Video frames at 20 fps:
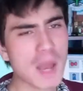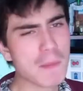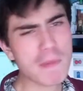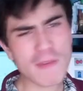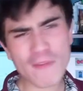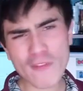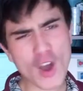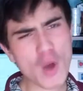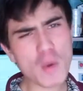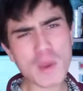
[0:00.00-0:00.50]

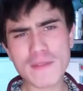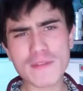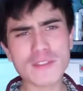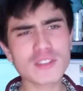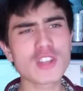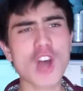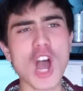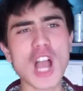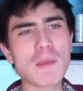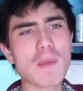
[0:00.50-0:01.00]
Before we even
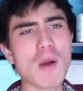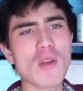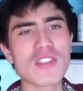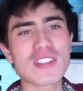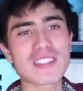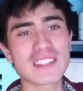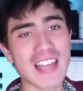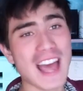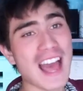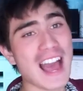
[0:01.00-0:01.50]
talk about the
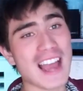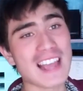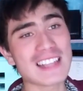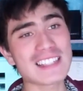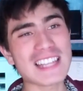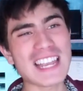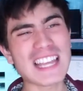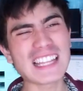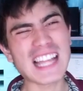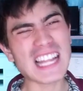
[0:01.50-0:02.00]

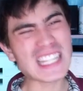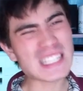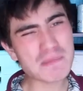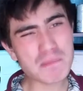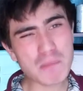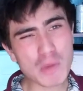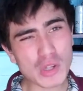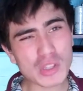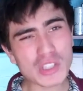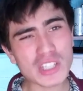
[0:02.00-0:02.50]
size, it lacked
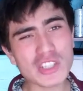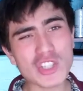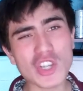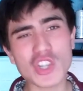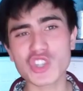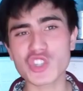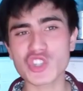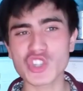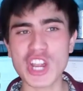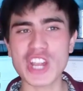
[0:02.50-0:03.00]

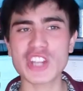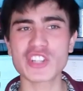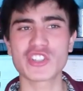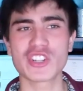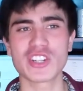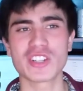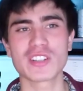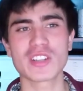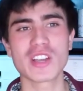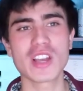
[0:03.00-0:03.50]
multi-touch
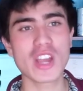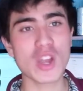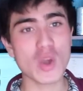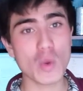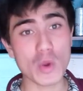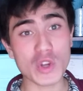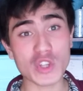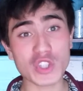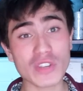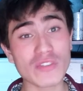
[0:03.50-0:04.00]
gestures,
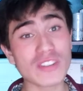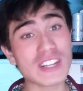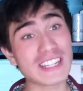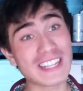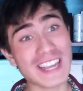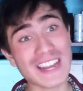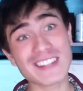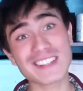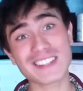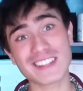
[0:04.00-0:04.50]
which suffered
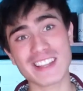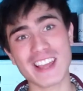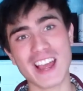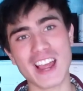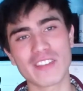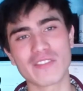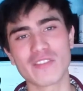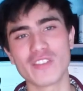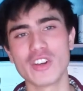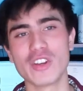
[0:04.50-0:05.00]
against the
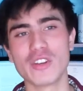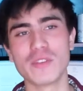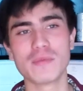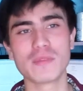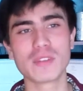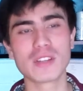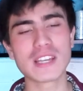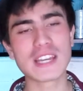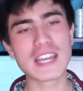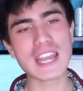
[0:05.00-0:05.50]
iPhone.
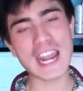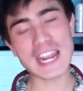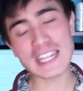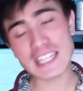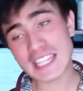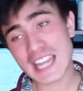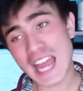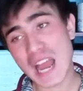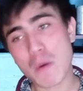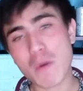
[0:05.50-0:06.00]
It
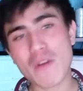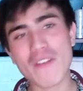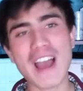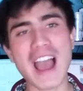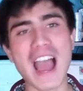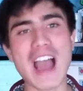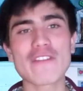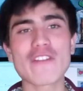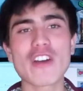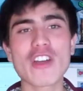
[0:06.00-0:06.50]
did however
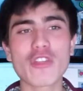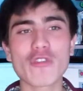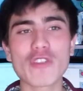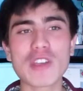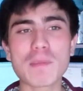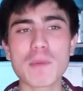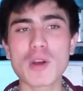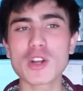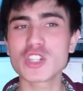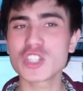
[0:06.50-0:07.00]
have a
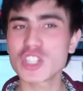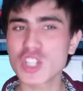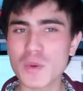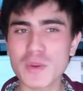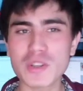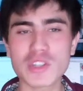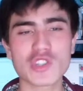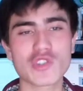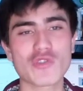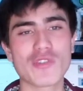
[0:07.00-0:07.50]

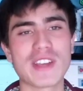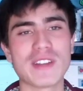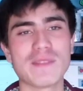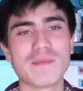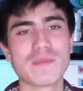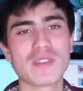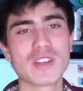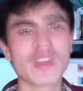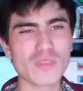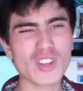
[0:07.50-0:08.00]
3.2-inch screen,
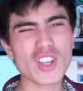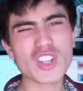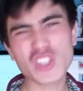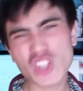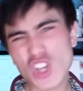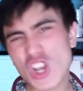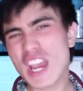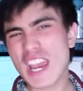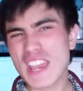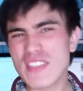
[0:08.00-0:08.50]

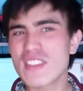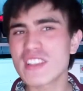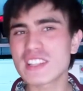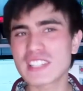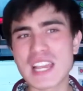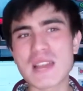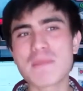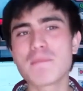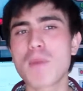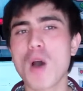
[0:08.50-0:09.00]
so in the
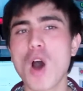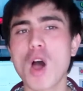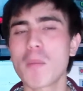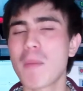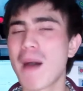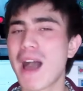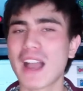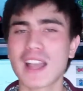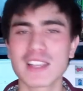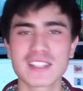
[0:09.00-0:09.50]
same
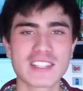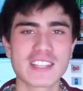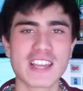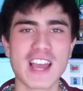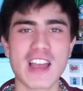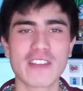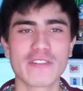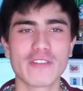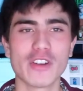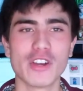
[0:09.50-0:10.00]
ballpark as the
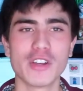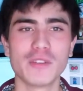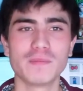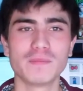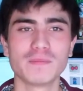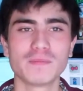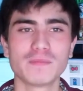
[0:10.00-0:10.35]
iPhone.